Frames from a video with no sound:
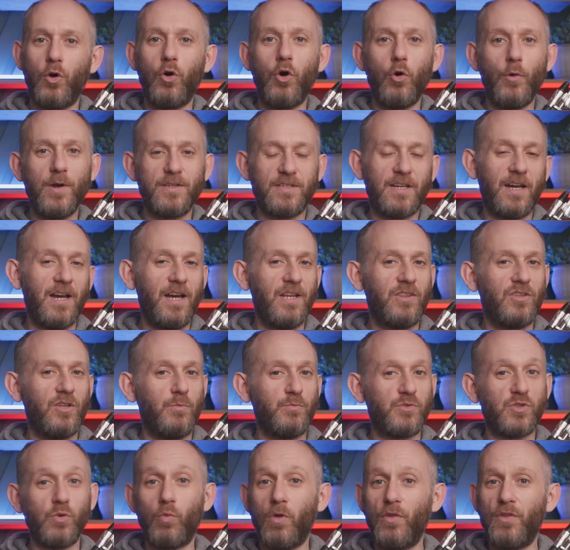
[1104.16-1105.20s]
to always hide
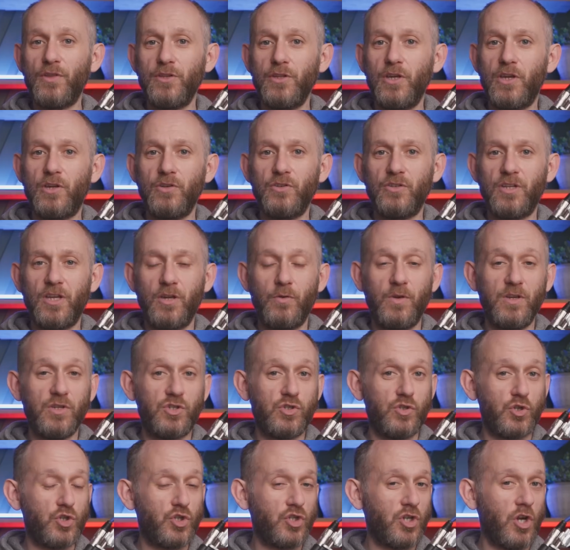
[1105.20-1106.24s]
them. So one thing you can do is
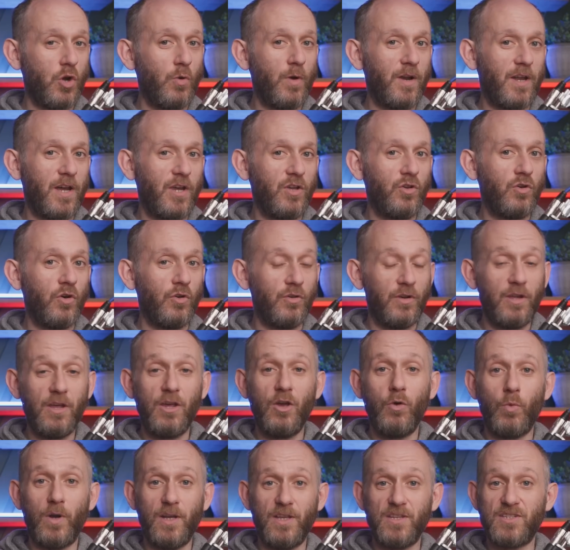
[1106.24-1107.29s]
just show an icon
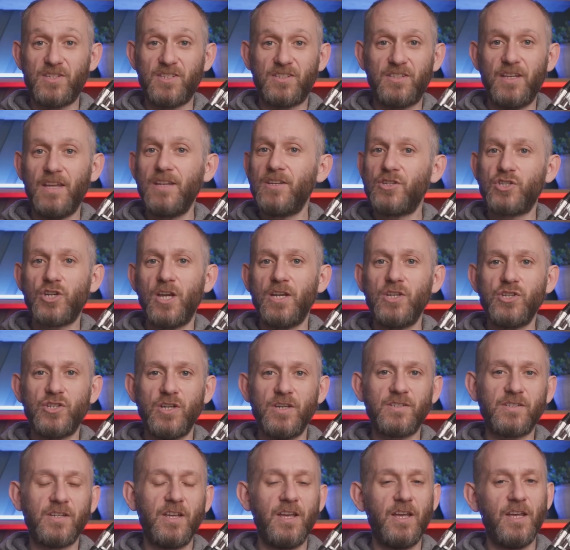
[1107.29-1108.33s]
when its state
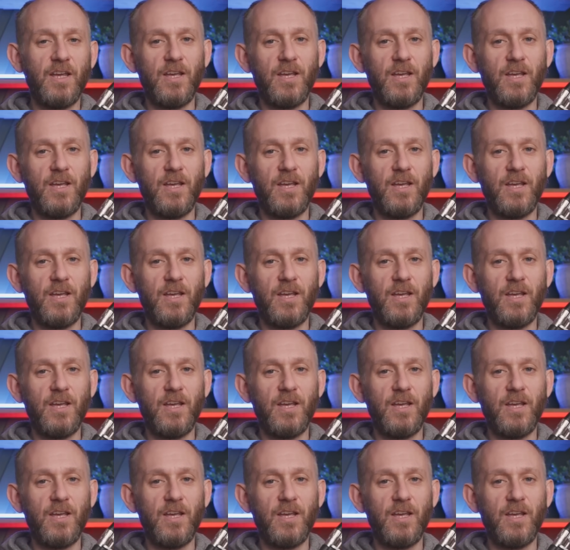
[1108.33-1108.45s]
changes.